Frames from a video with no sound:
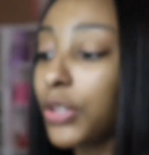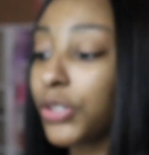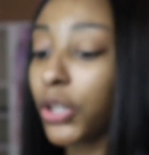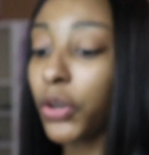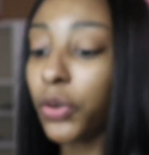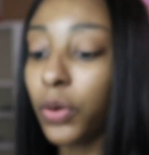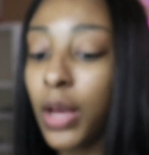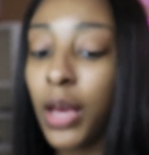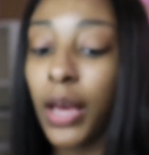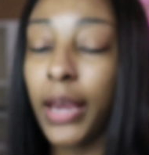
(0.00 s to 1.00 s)
so
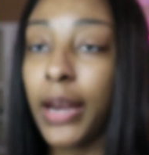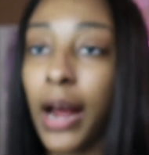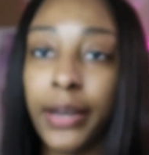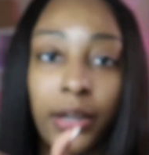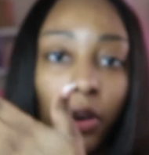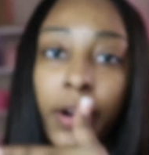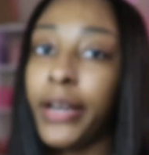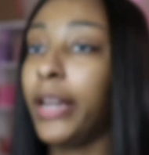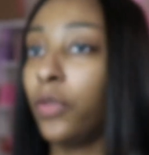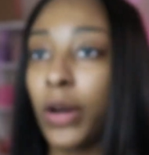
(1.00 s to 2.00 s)
and i did go
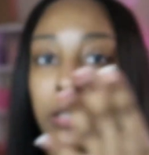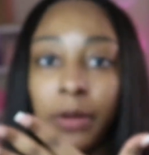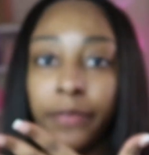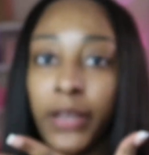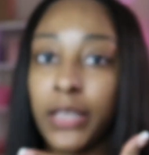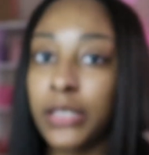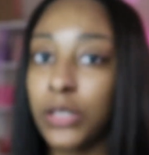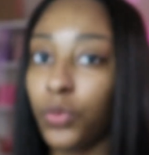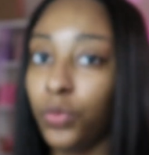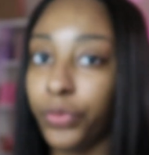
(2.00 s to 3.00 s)
ahead and wash my
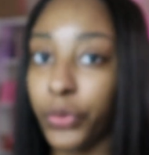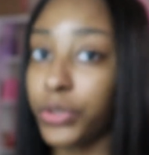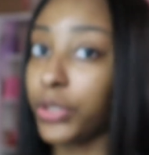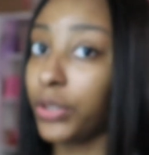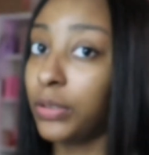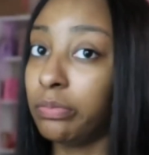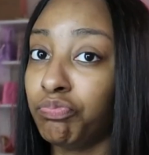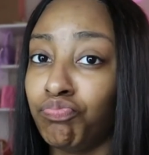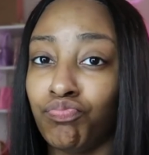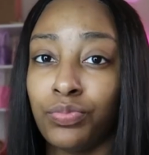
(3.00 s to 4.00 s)
face Ooh, focus girl
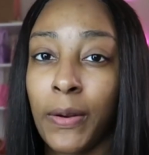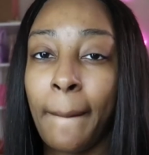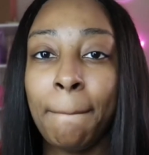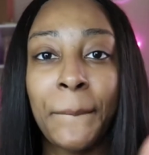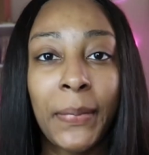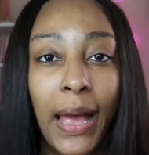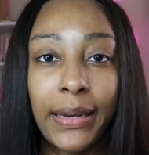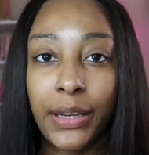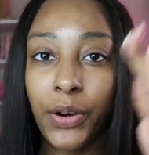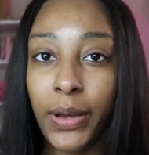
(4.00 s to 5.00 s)
I
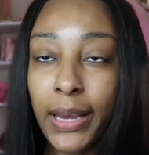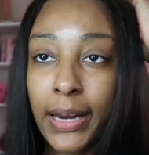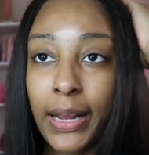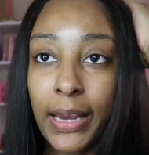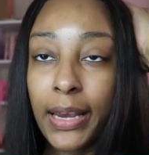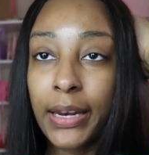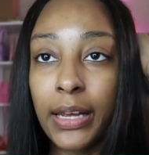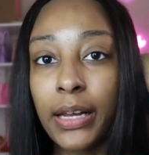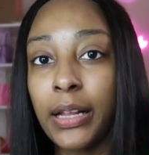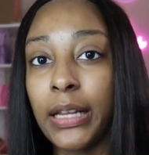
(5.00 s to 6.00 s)
did go ahead
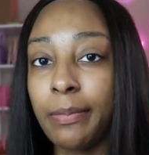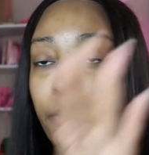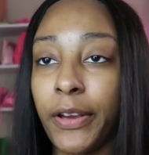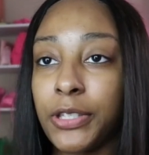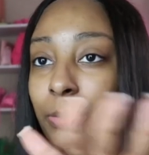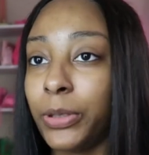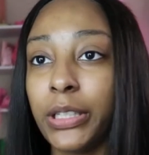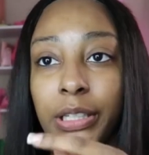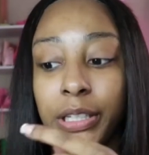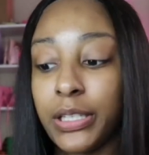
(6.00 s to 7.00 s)
and clean my face up
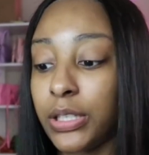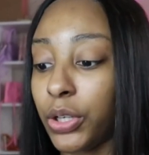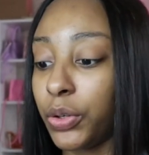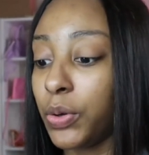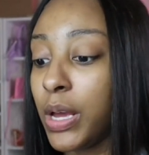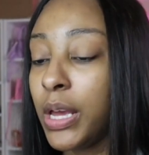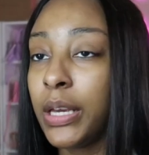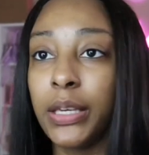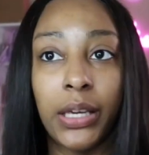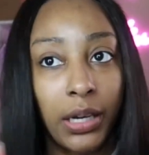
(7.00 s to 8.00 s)
really good. So
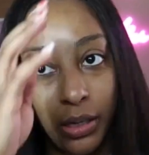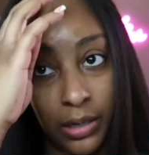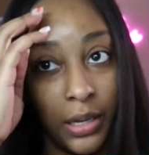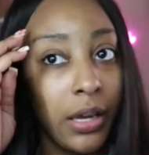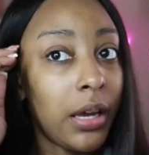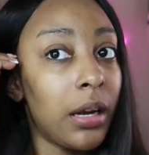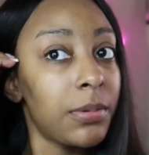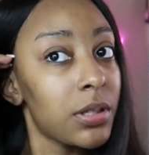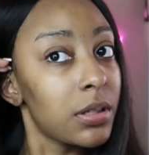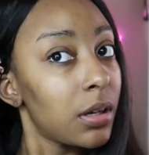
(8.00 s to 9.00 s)
yeah,
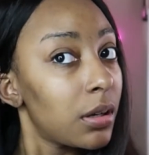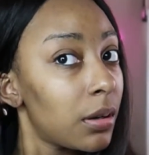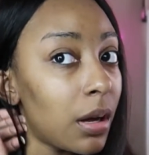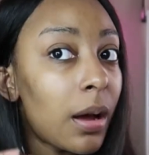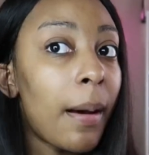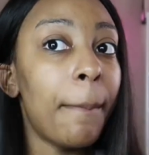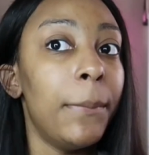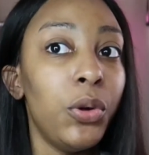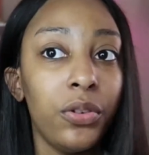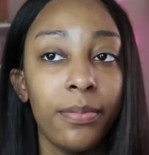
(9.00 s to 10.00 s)
I'm just gonna
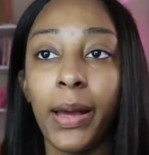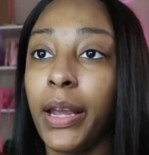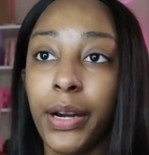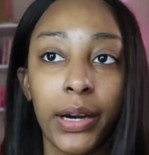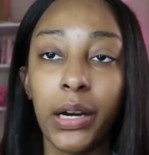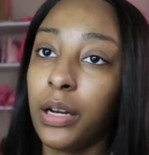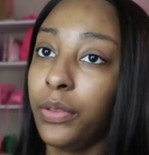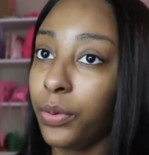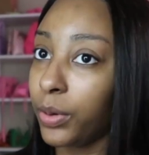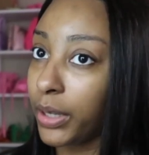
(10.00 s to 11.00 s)
move my hair out
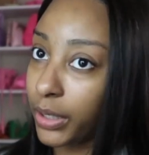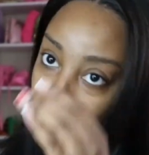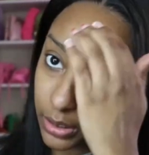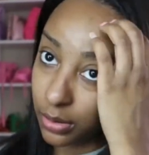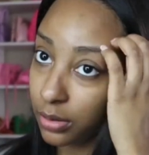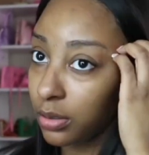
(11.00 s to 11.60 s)
of the way.